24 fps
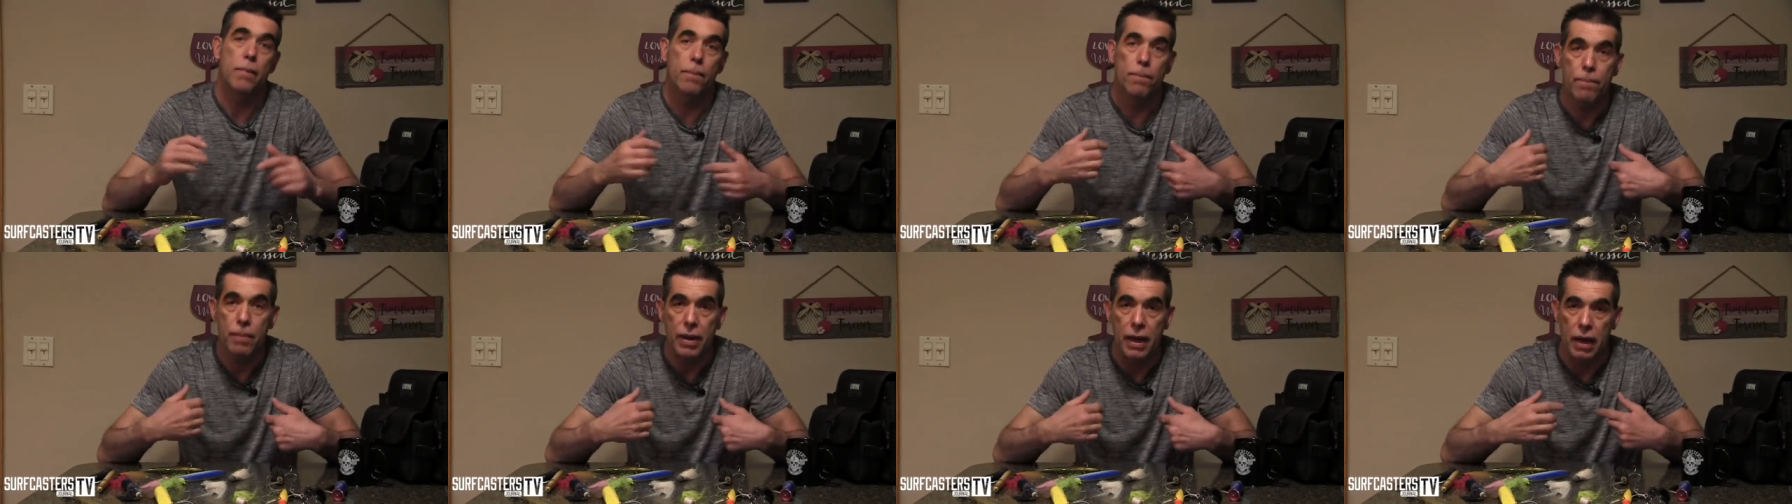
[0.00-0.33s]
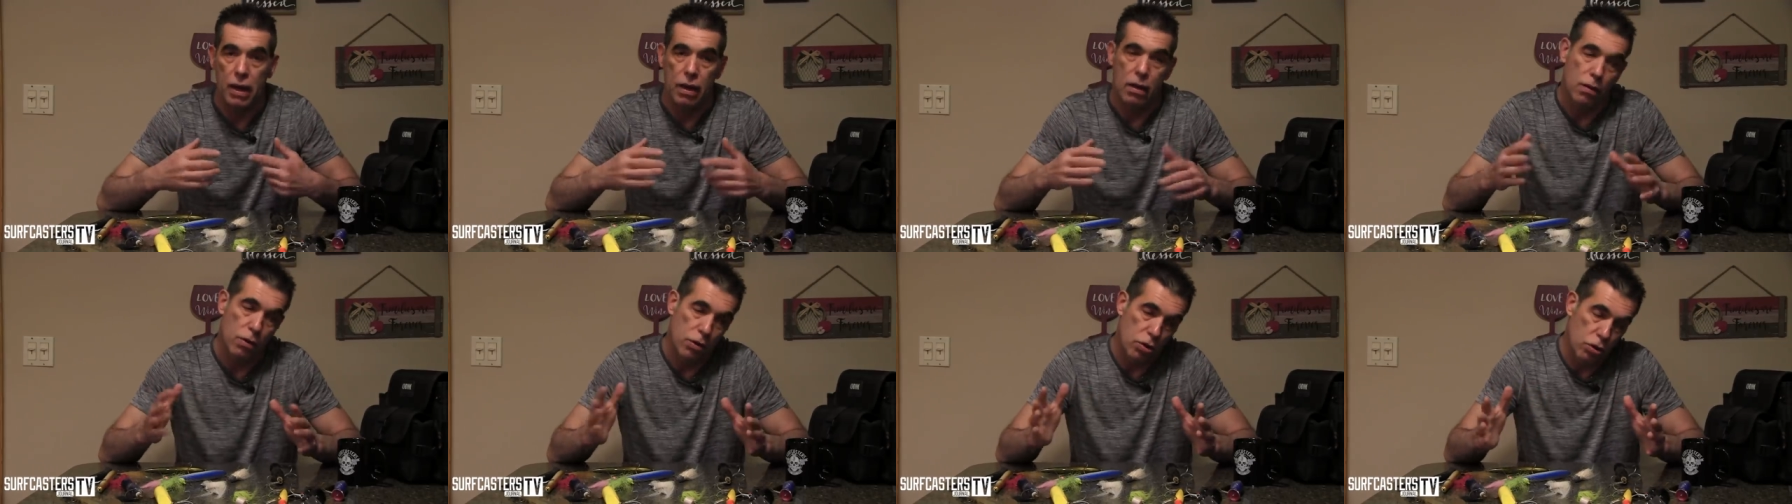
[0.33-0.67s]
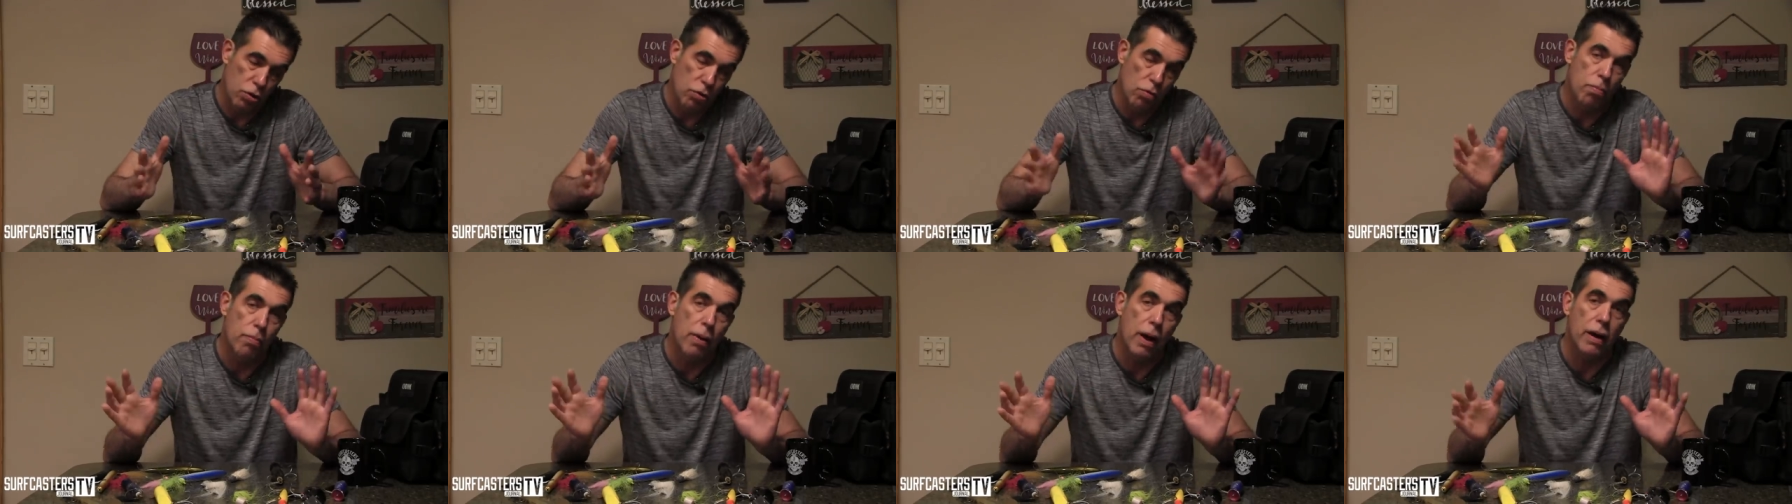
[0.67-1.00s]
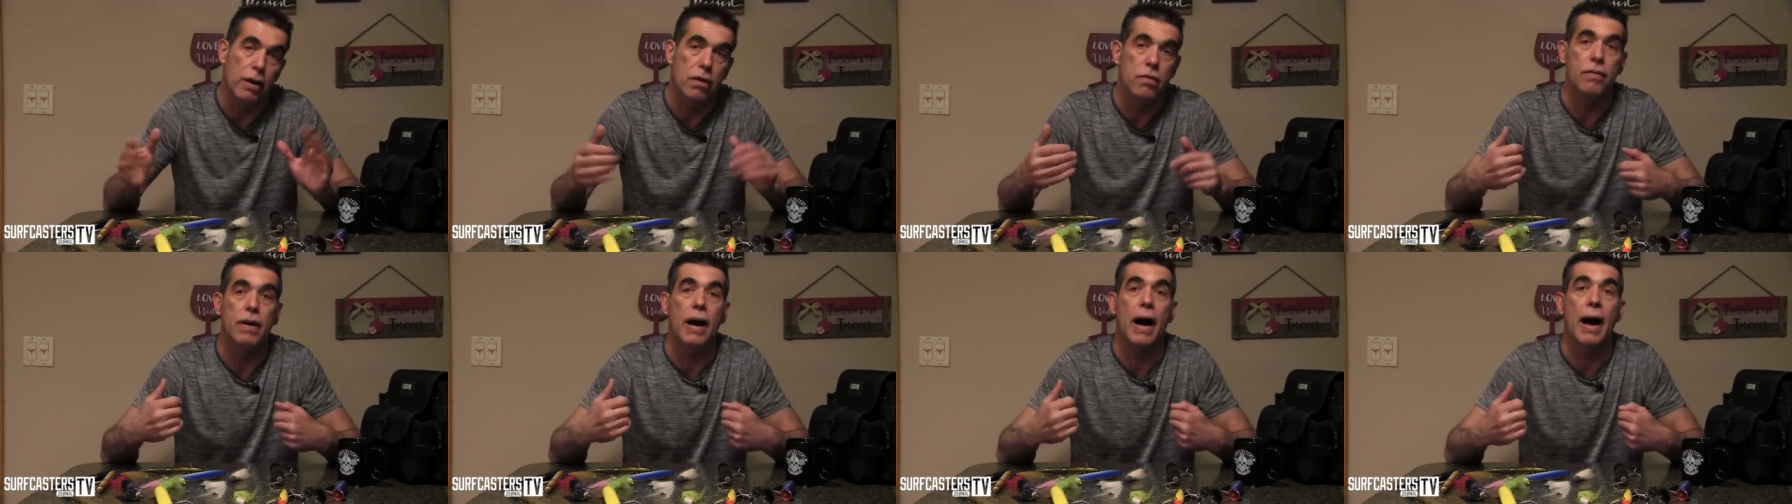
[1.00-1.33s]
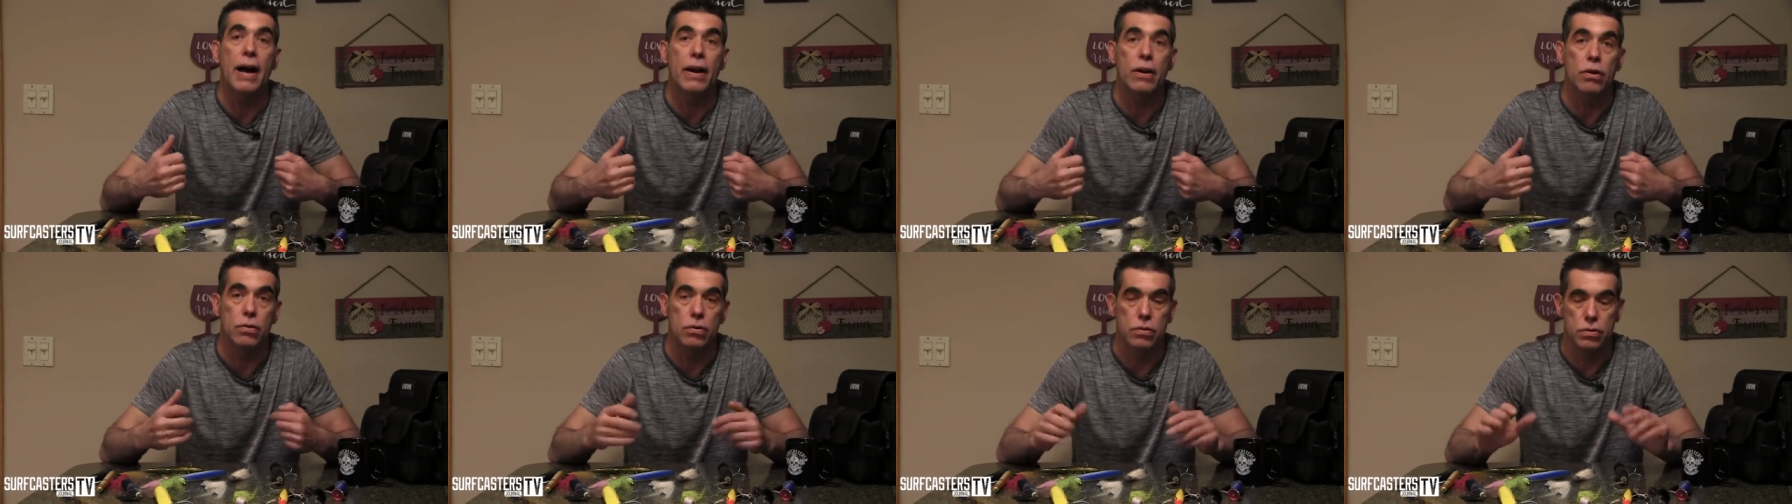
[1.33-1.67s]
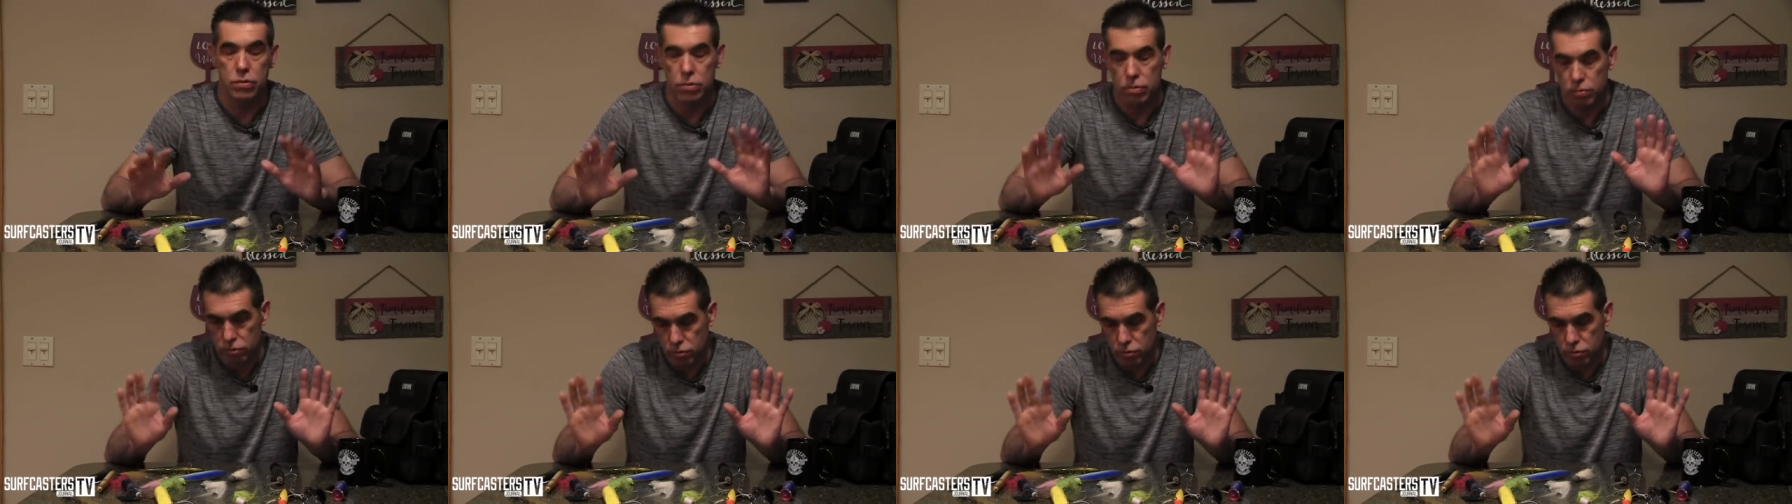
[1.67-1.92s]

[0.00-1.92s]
Me, you might have, I don't.